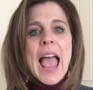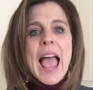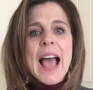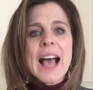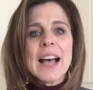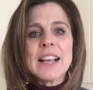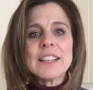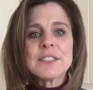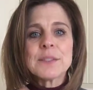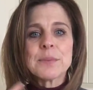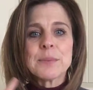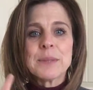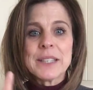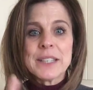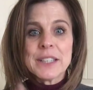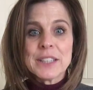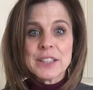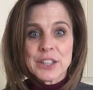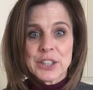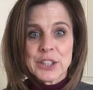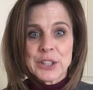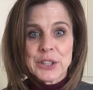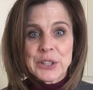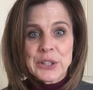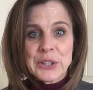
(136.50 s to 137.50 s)
As we
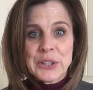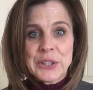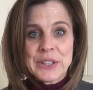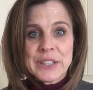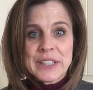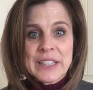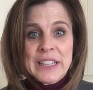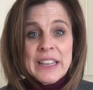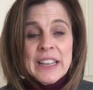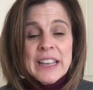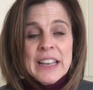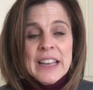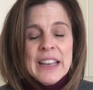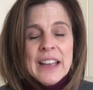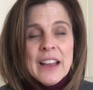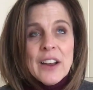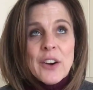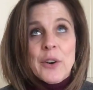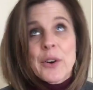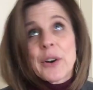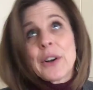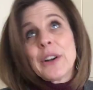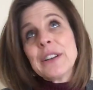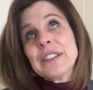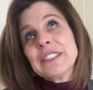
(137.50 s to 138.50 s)
learn
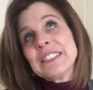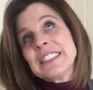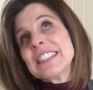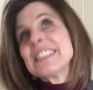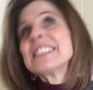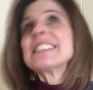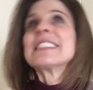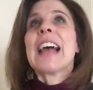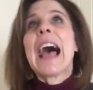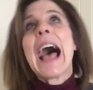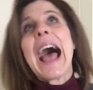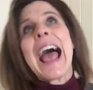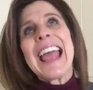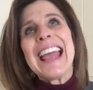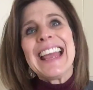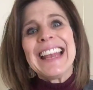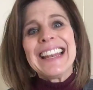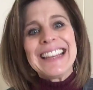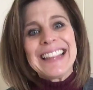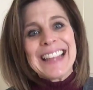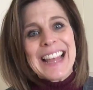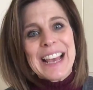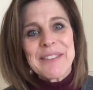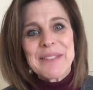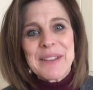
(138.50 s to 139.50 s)
or
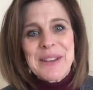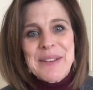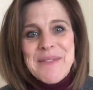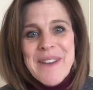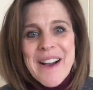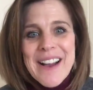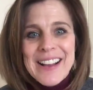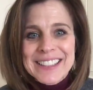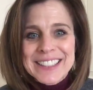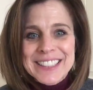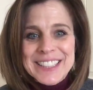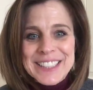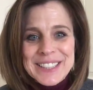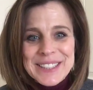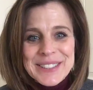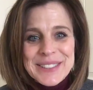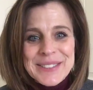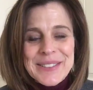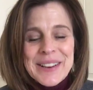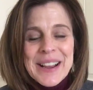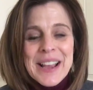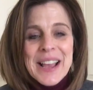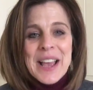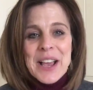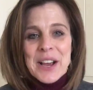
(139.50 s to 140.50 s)
decide that we want
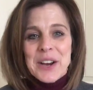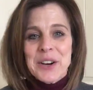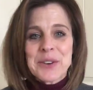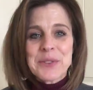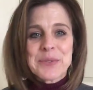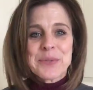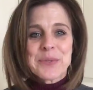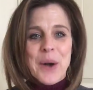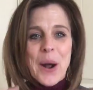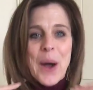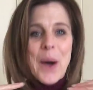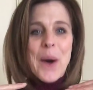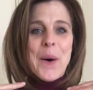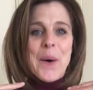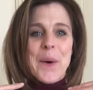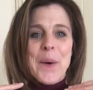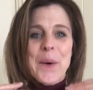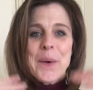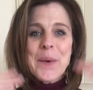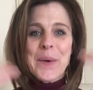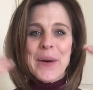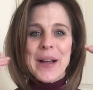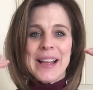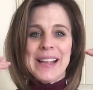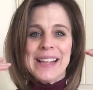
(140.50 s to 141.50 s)
to
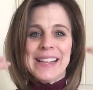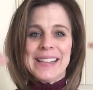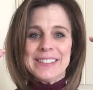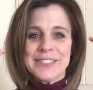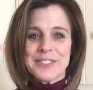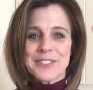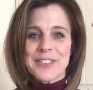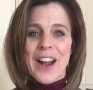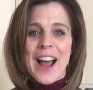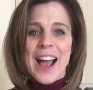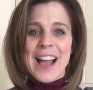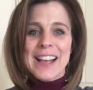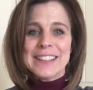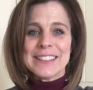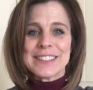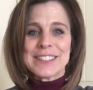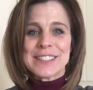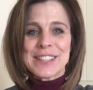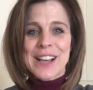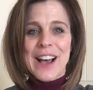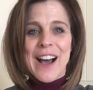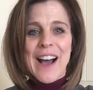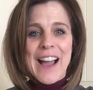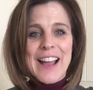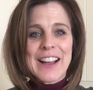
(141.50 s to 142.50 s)
grow and rise
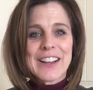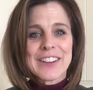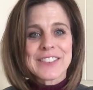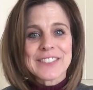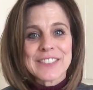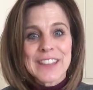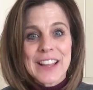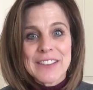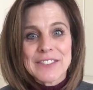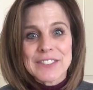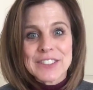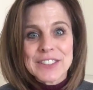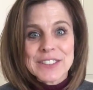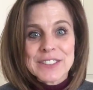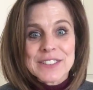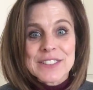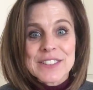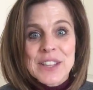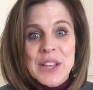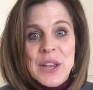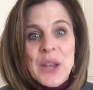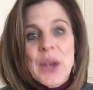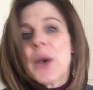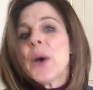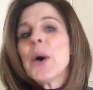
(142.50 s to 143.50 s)
to higher
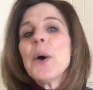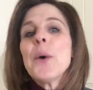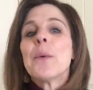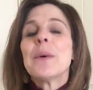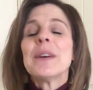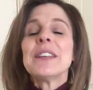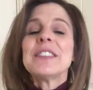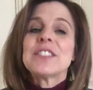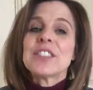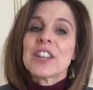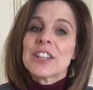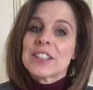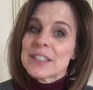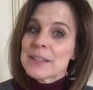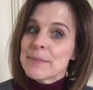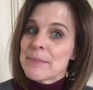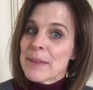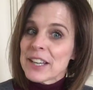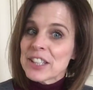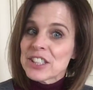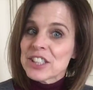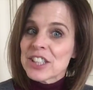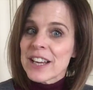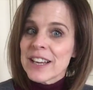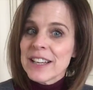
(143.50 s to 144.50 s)
levels, we start to
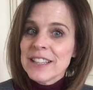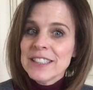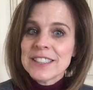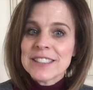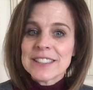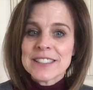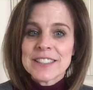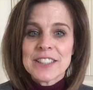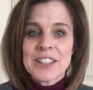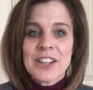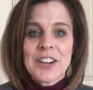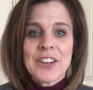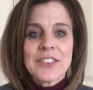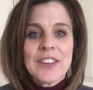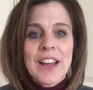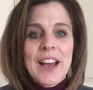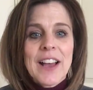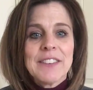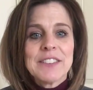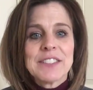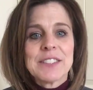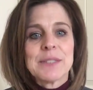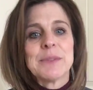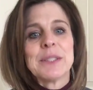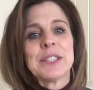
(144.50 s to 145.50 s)
make changes in our
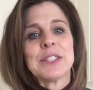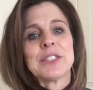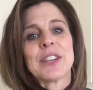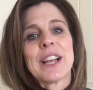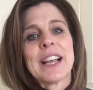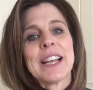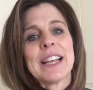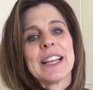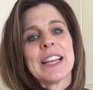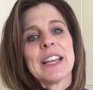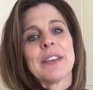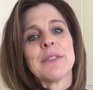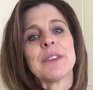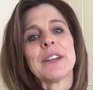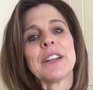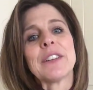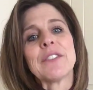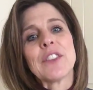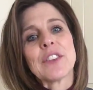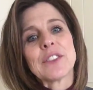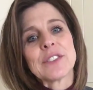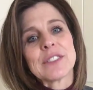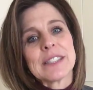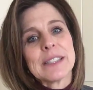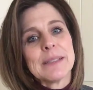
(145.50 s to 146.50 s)
lives, and we try to get rid of
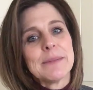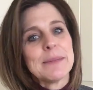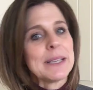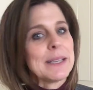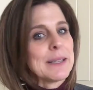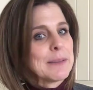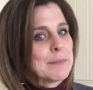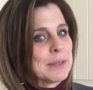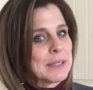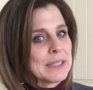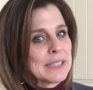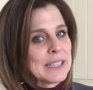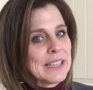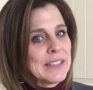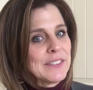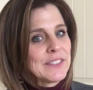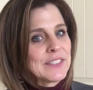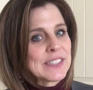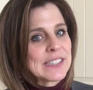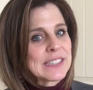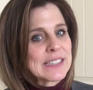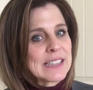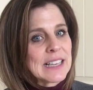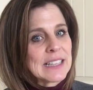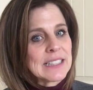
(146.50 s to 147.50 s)
those limiting
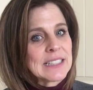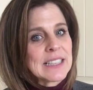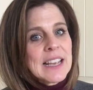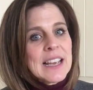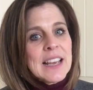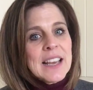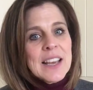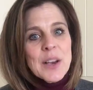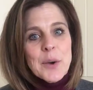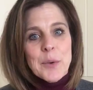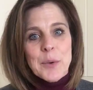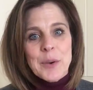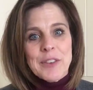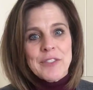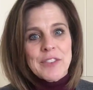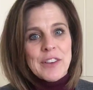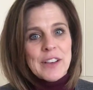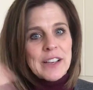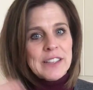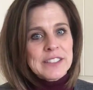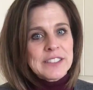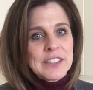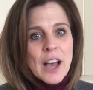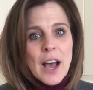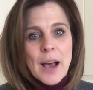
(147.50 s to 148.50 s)
beliefs that we've
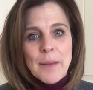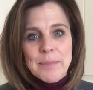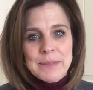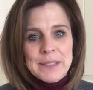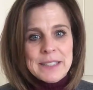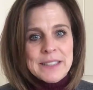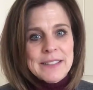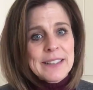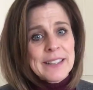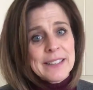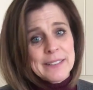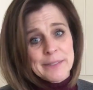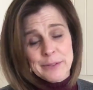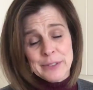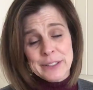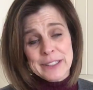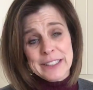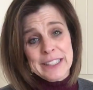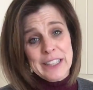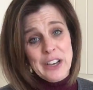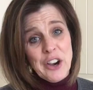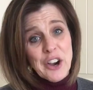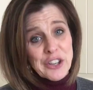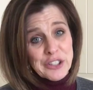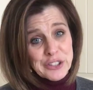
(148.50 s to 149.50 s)
adopted that
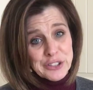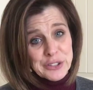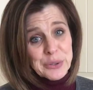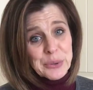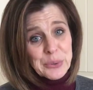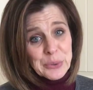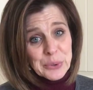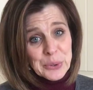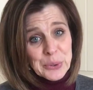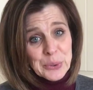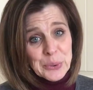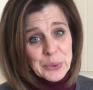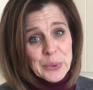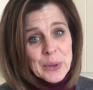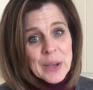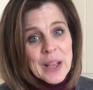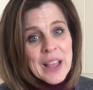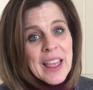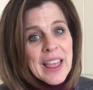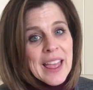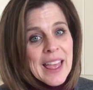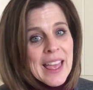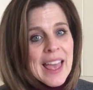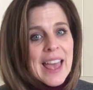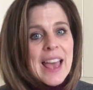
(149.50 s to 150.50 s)
really aren't true,
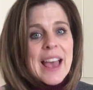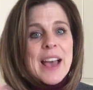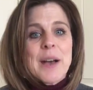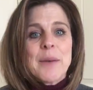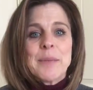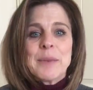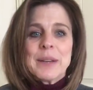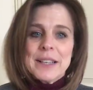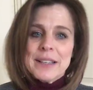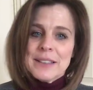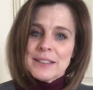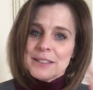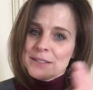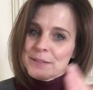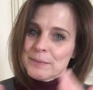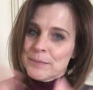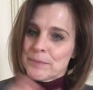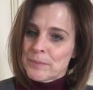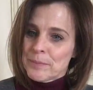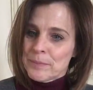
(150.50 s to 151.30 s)
and we